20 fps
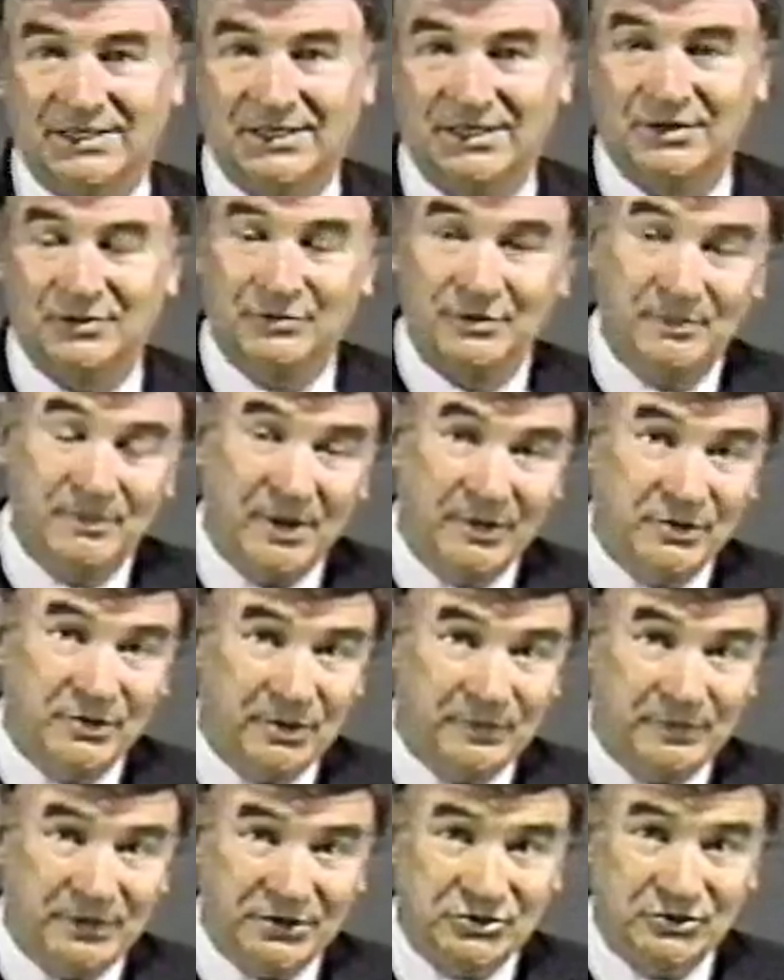Remember
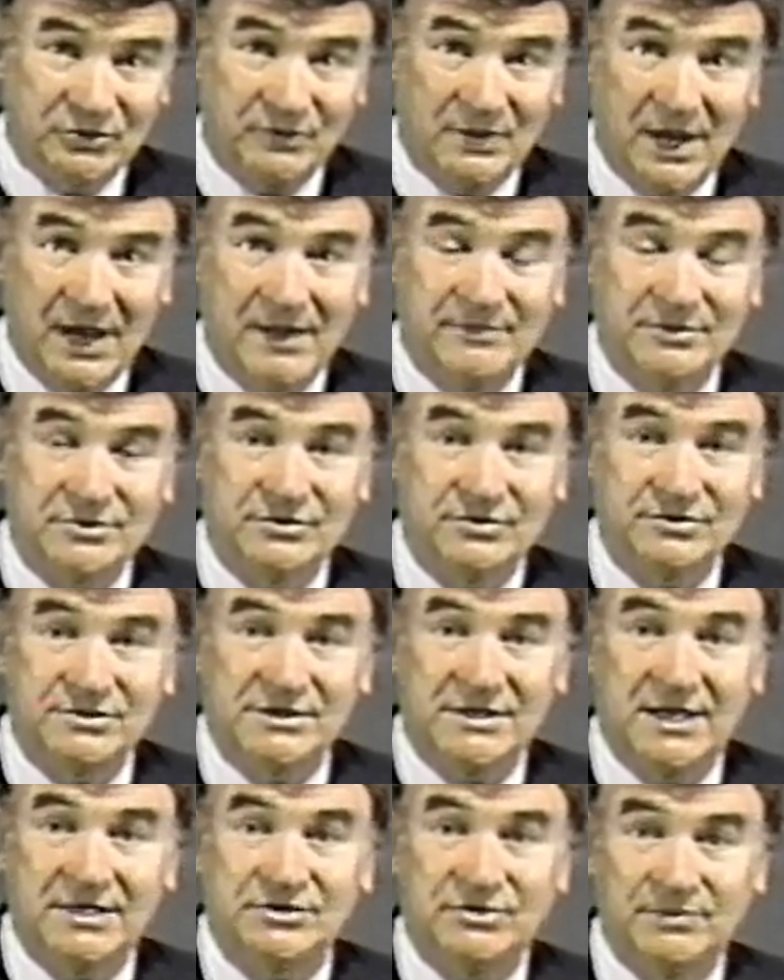the picture-rhyme
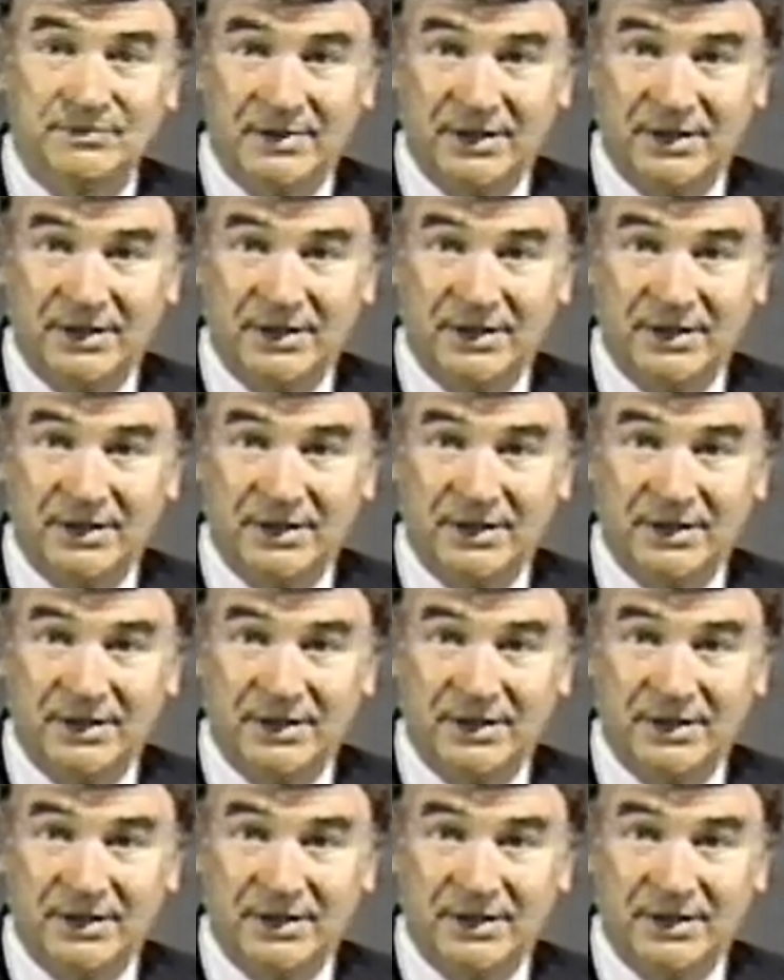association